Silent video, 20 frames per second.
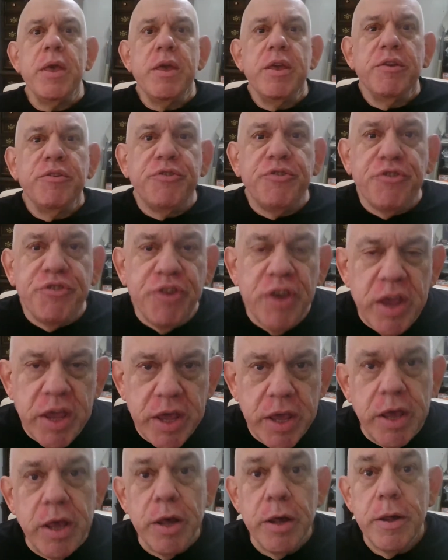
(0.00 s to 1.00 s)

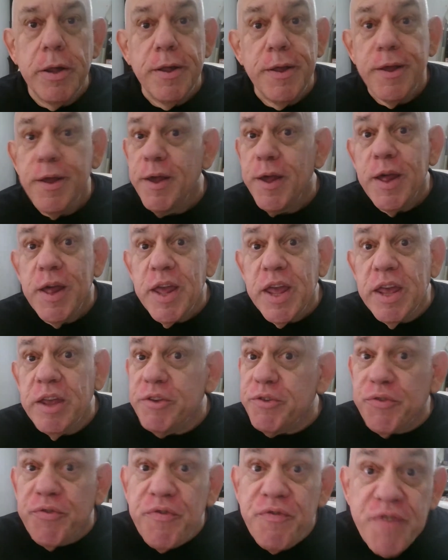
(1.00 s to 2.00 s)
She
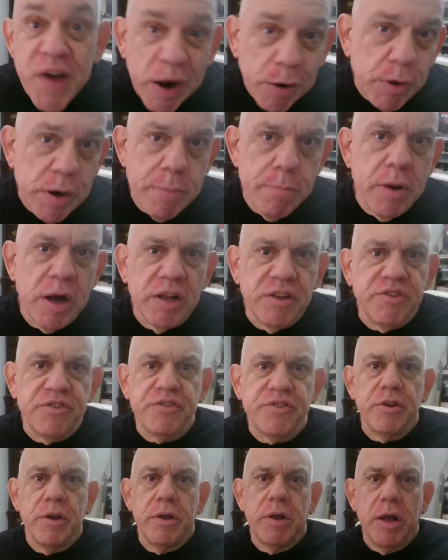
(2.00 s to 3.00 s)
is very
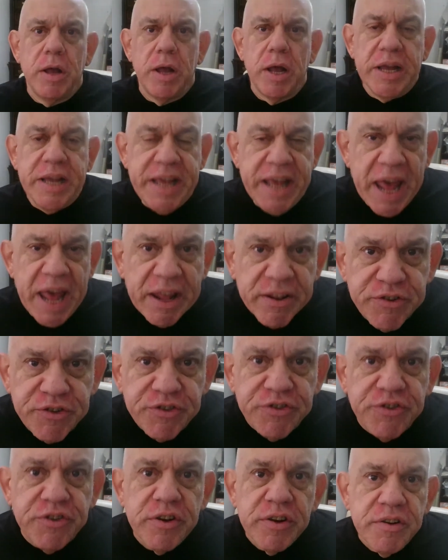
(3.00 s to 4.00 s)
much
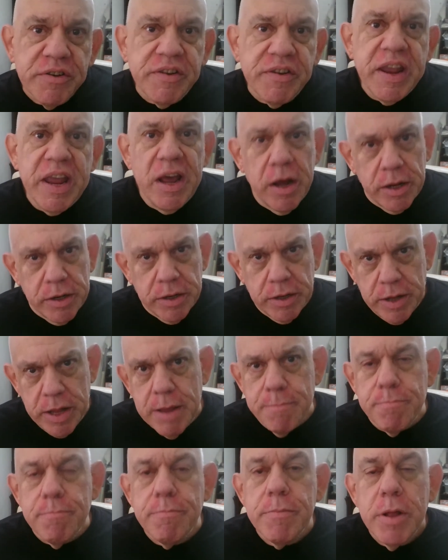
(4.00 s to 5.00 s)
against Dion
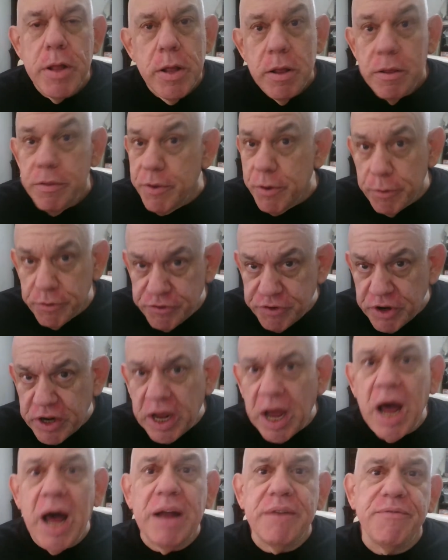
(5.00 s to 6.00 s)
Lim. There is a
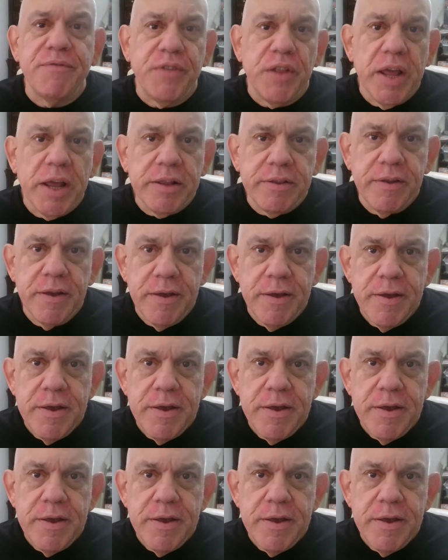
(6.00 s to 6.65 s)
conflict.